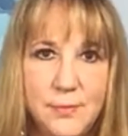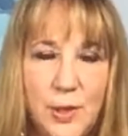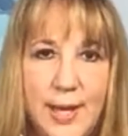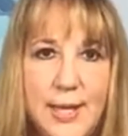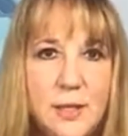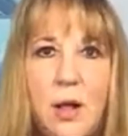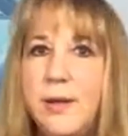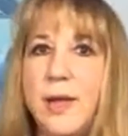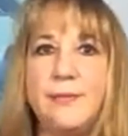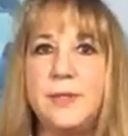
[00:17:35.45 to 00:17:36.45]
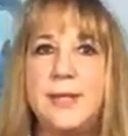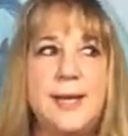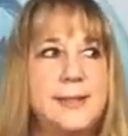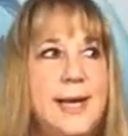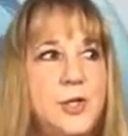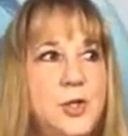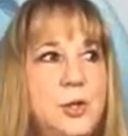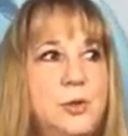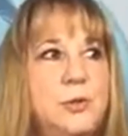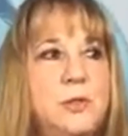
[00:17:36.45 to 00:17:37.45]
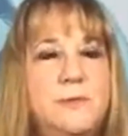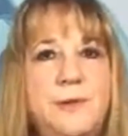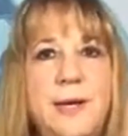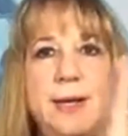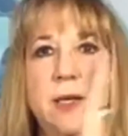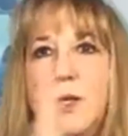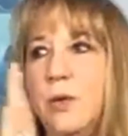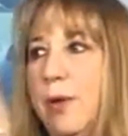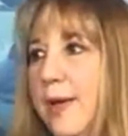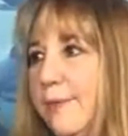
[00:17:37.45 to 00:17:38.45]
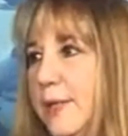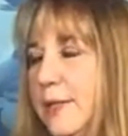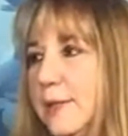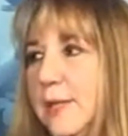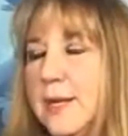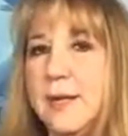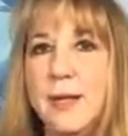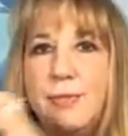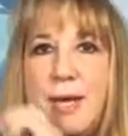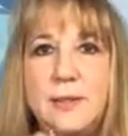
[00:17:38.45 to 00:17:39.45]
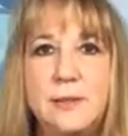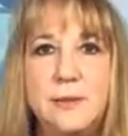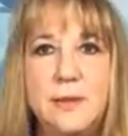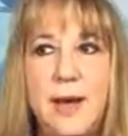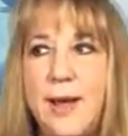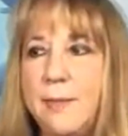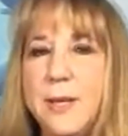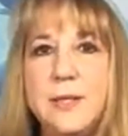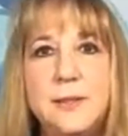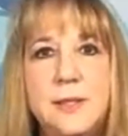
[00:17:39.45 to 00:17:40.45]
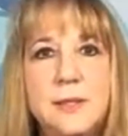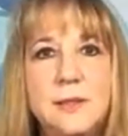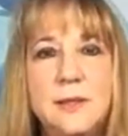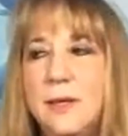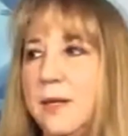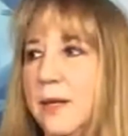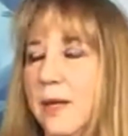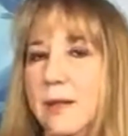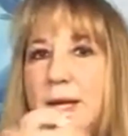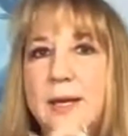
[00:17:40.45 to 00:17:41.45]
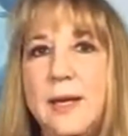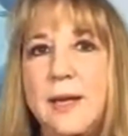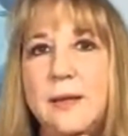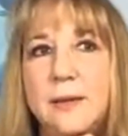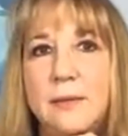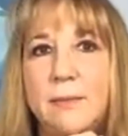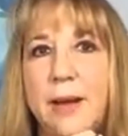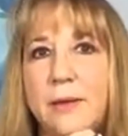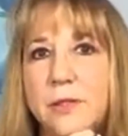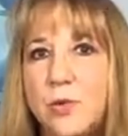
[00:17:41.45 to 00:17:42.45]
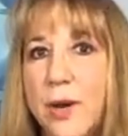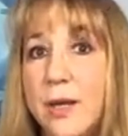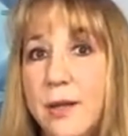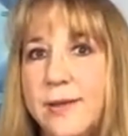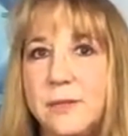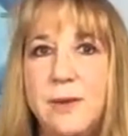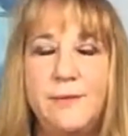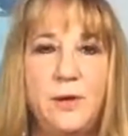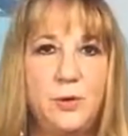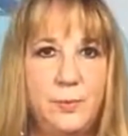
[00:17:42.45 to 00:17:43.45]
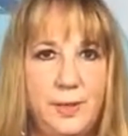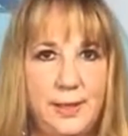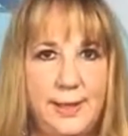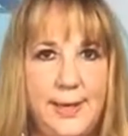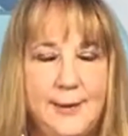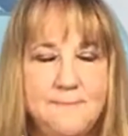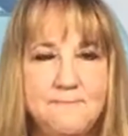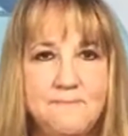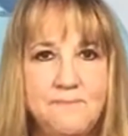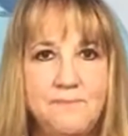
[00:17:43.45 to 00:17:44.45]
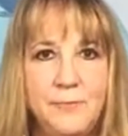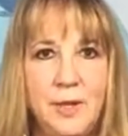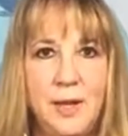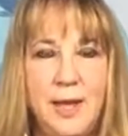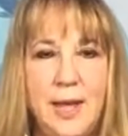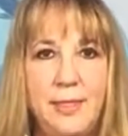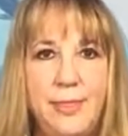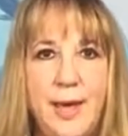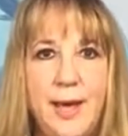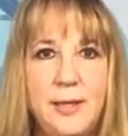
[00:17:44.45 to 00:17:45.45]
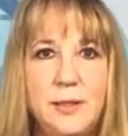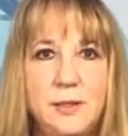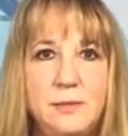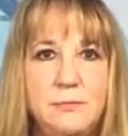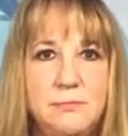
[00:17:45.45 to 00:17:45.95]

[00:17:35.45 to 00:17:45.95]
Okay? All you have to say is, I choose to find new evidence that I'm innocent, that my strength lies in my vulnerability, and that